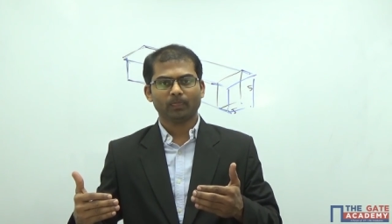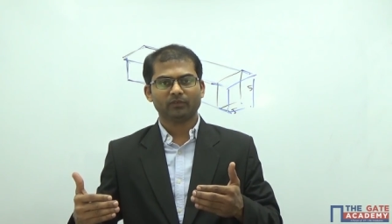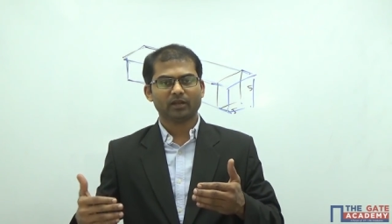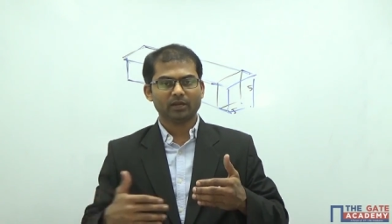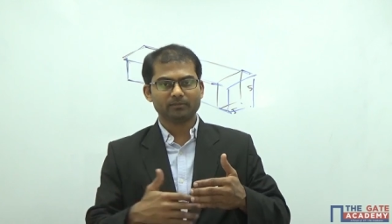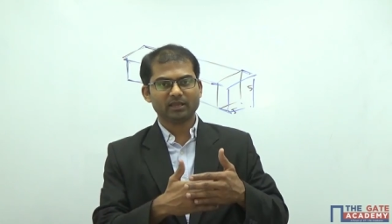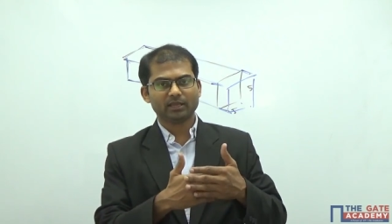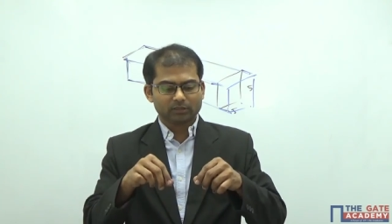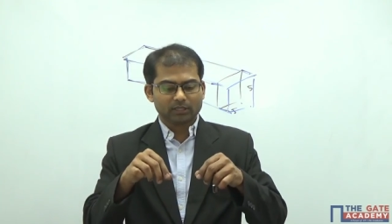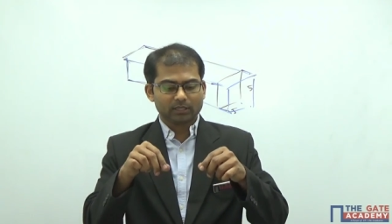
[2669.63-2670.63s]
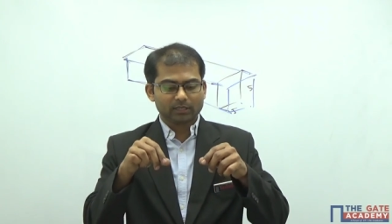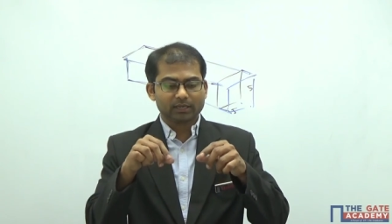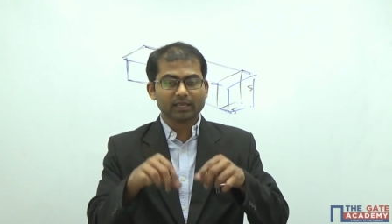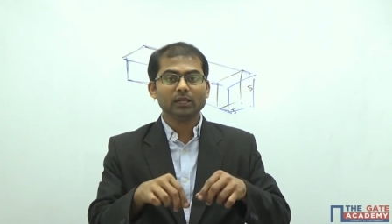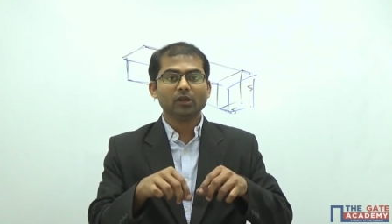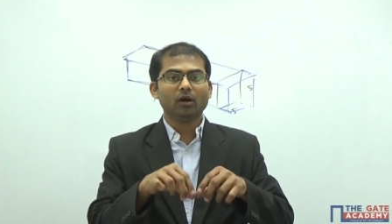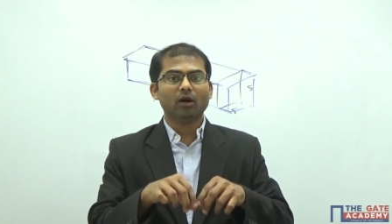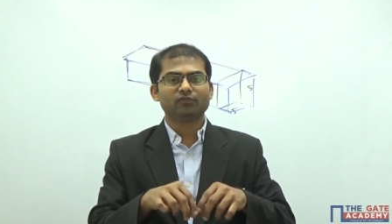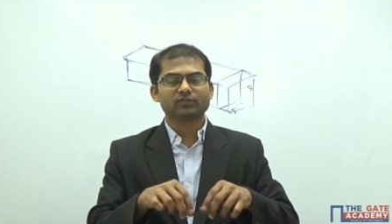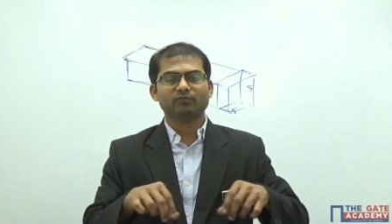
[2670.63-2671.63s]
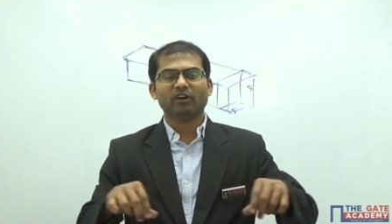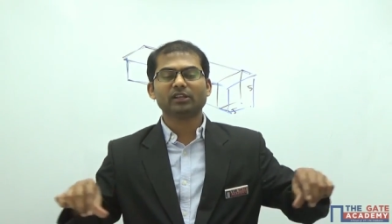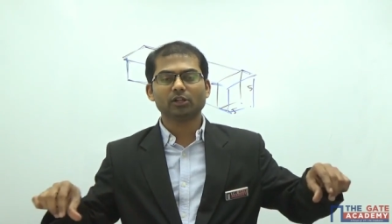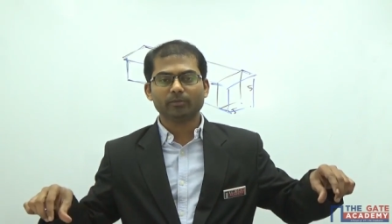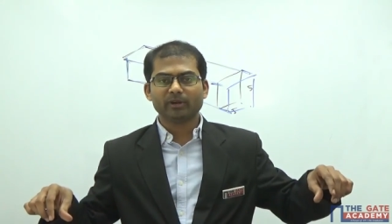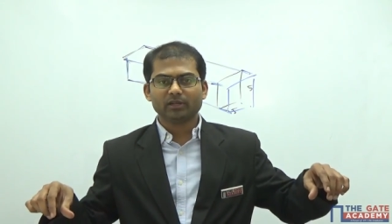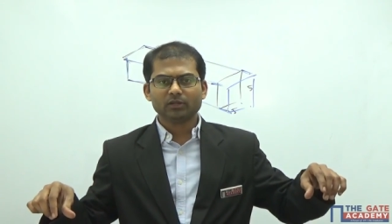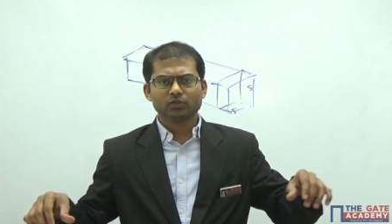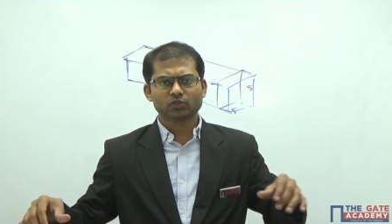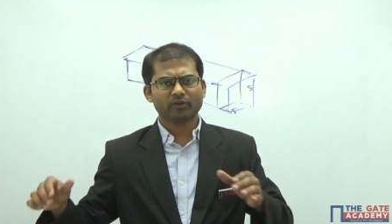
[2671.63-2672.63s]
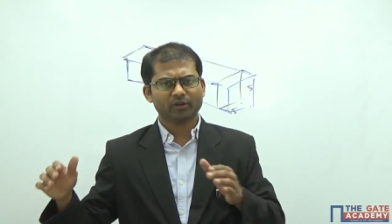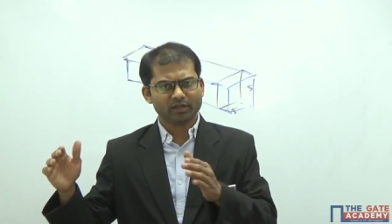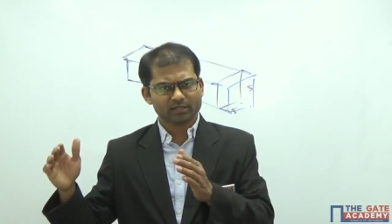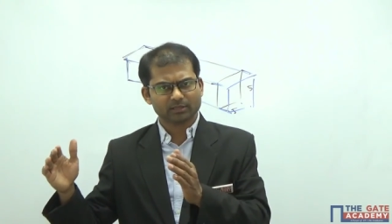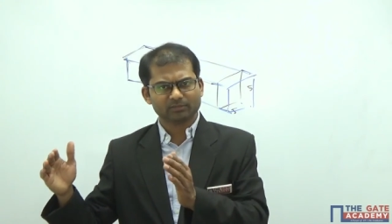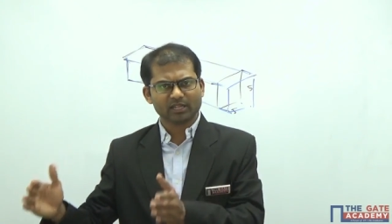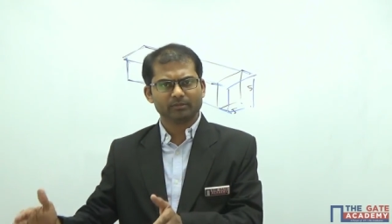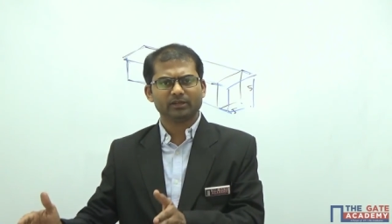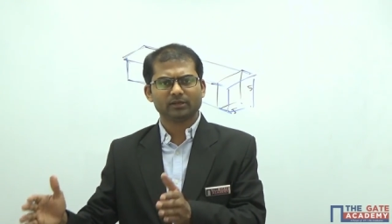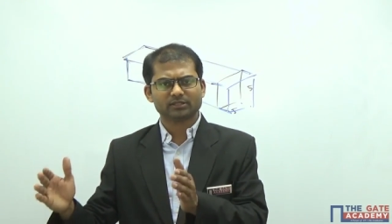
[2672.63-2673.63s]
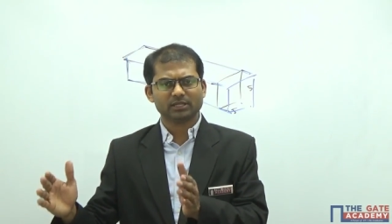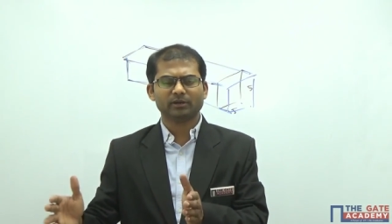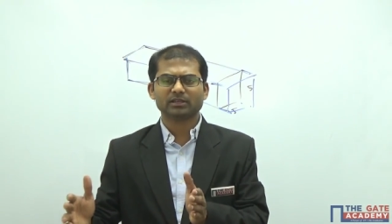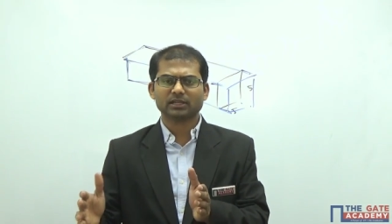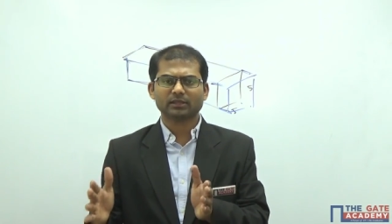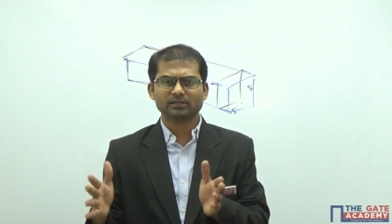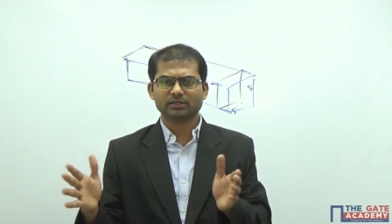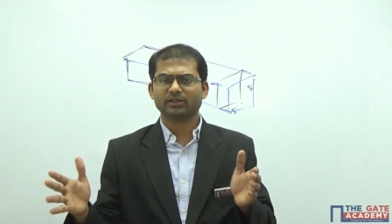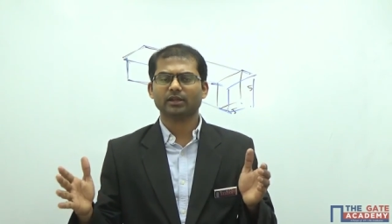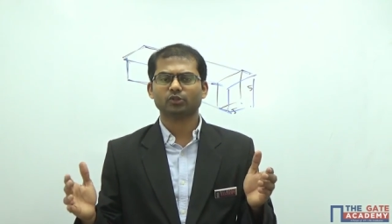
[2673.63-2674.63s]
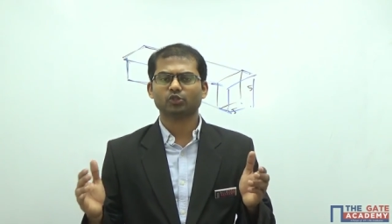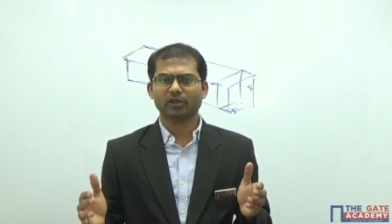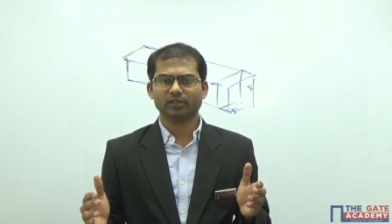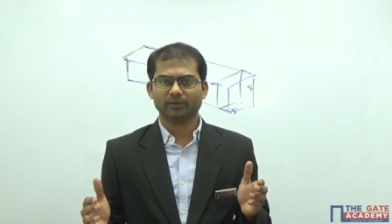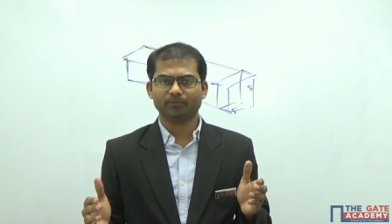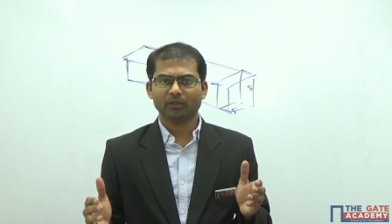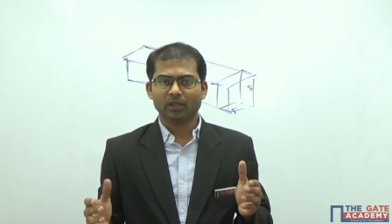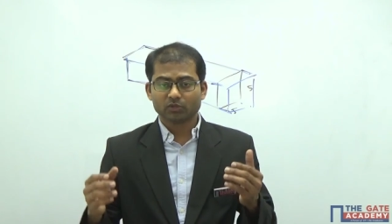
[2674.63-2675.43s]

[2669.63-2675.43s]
We can't make it the rail of some 1 kilometer. So, we have to take some 10 meters like this and we have to join them.